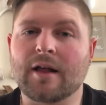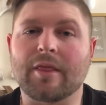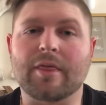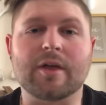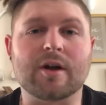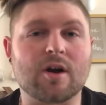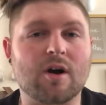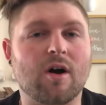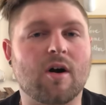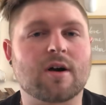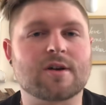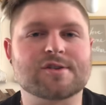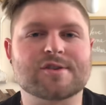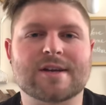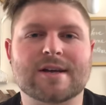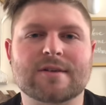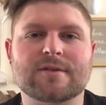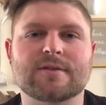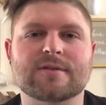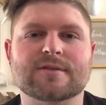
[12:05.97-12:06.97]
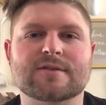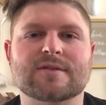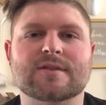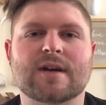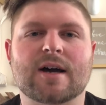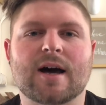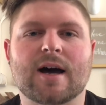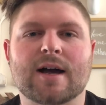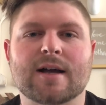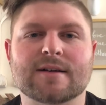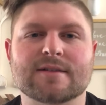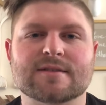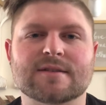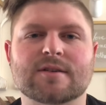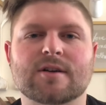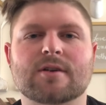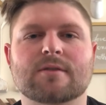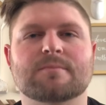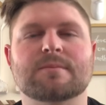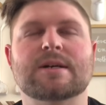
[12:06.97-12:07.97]
There are Jekylls and Hydes
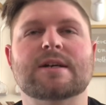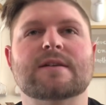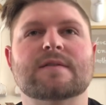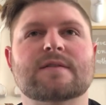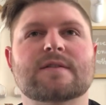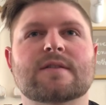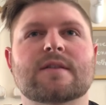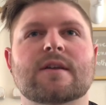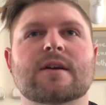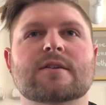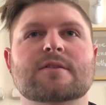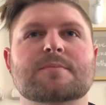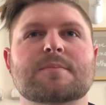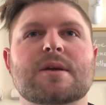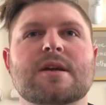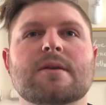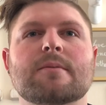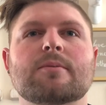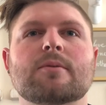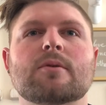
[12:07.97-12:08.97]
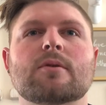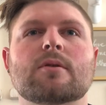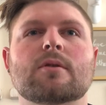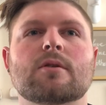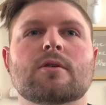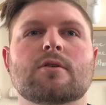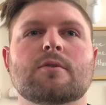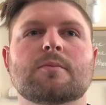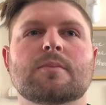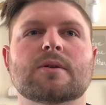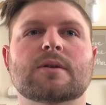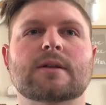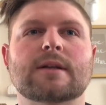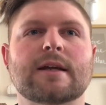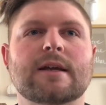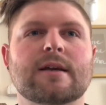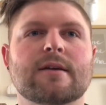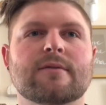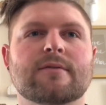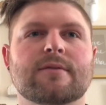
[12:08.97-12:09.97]
in our midst. There's people who
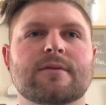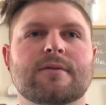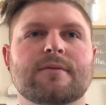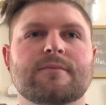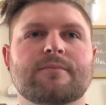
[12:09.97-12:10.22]
believe